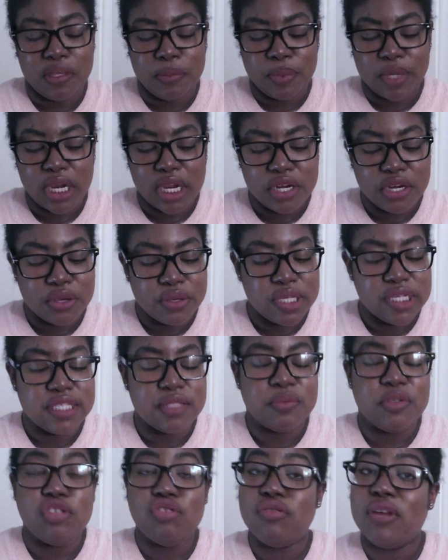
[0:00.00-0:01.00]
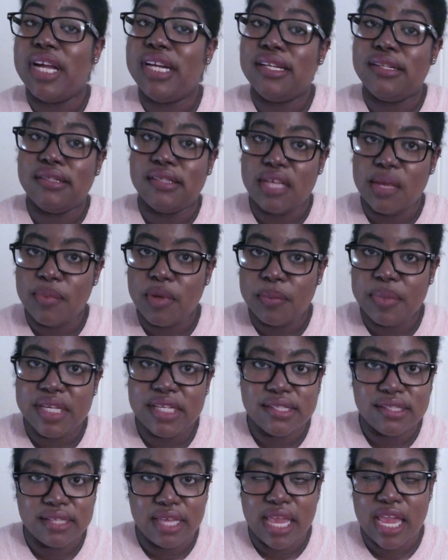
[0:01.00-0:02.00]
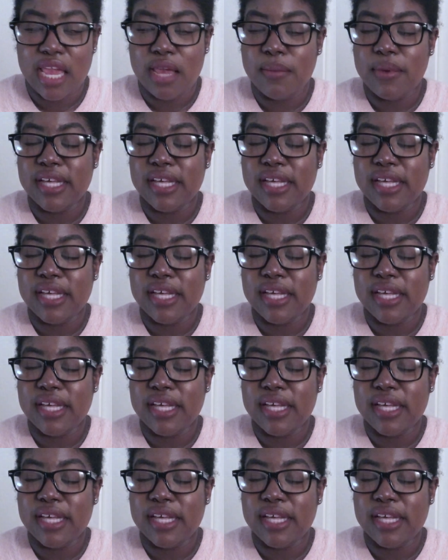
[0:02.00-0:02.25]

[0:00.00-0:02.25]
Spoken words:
but I know he's been trying to step up his game,